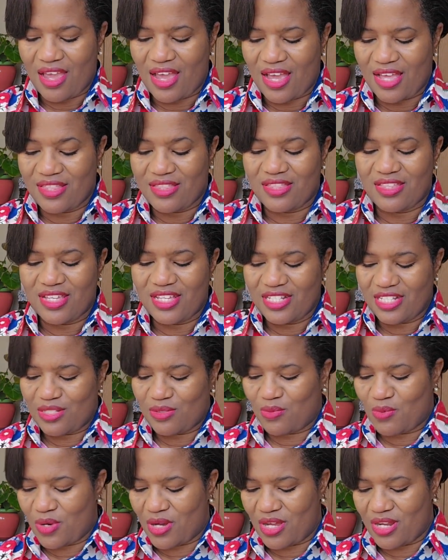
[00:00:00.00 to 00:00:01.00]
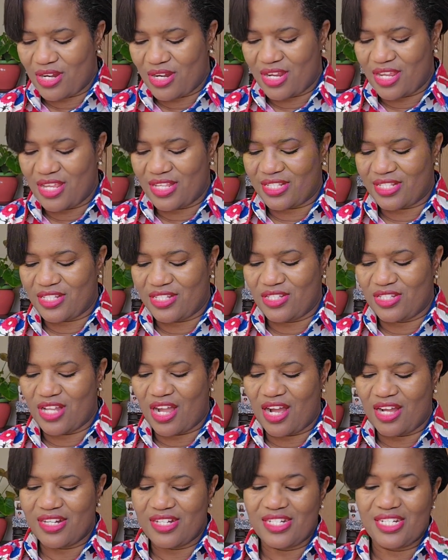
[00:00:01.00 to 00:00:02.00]
And this one is
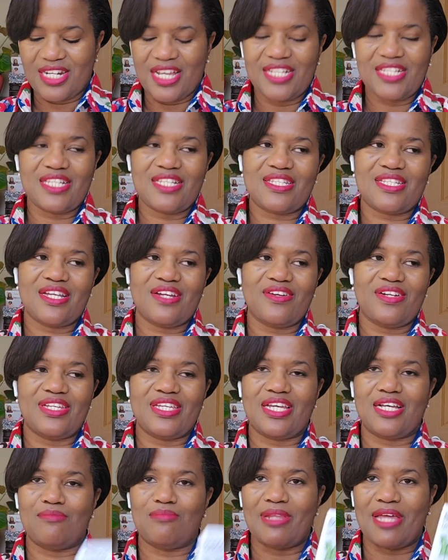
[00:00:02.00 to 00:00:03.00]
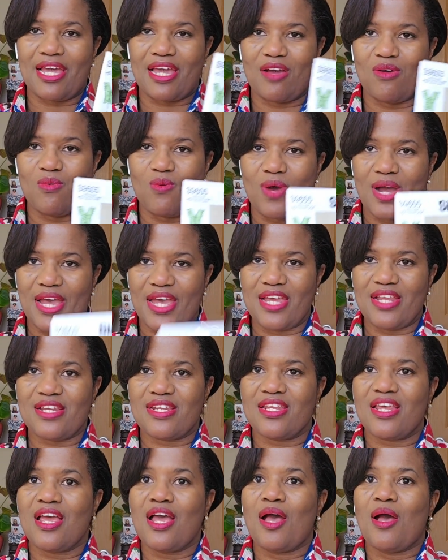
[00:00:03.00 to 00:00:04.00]
not necessarily a black and white,
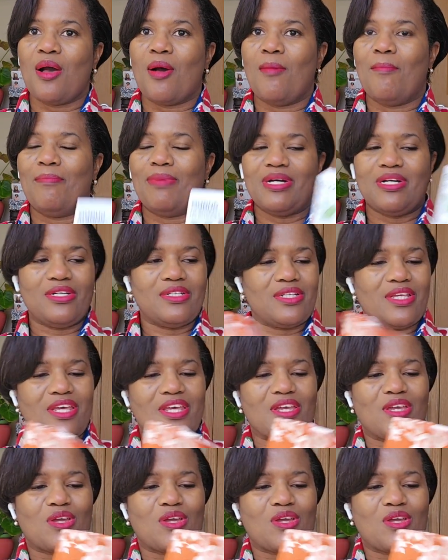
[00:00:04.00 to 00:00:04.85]
but it